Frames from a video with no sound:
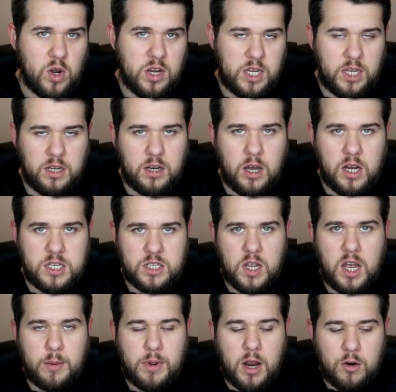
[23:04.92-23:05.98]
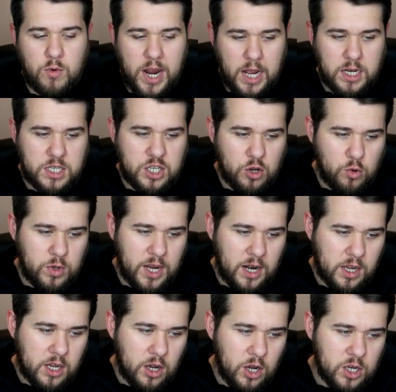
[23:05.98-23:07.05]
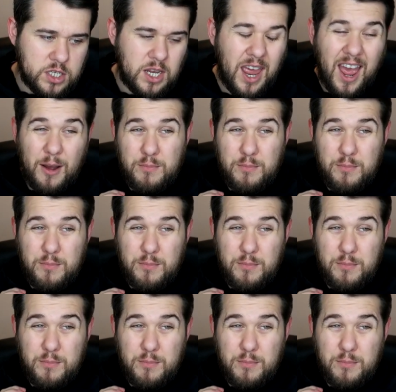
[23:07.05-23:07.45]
weren't he, last time around. 2 yellow cards.